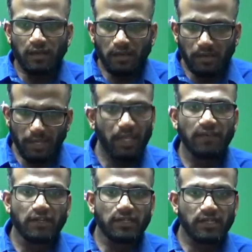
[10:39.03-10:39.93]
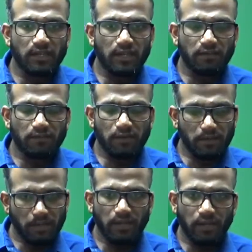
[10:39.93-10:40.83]
A-level level,
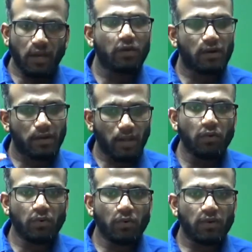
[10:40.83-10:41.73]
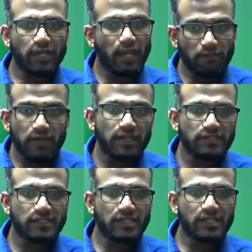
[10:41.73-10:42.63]
now in our
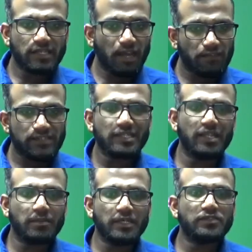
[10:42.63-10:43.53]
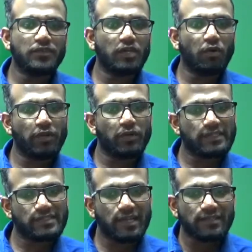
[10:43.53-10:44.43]
lesson, in our syllabus, we going to
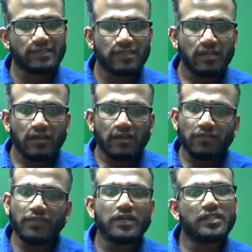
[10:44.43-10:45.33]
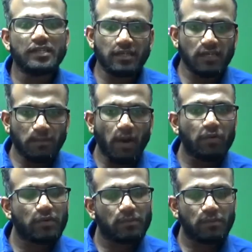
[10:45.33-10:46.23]
discuss further
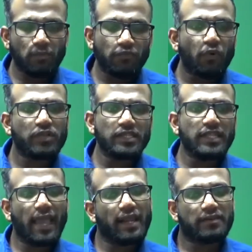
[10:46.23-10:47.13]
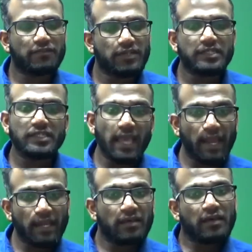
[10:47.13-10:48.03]
about further than
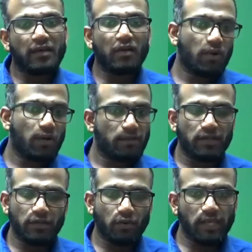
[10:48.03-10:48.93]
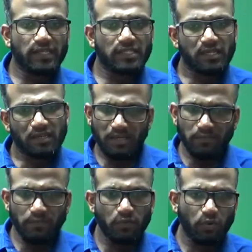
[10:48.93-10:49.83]
O-level knowledge.
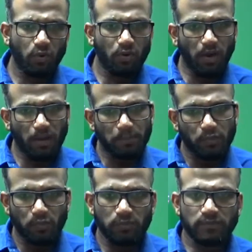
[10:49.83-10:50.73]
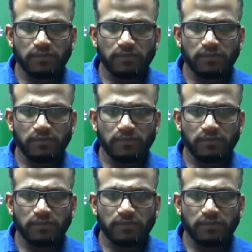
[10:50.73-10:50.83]
If you know up to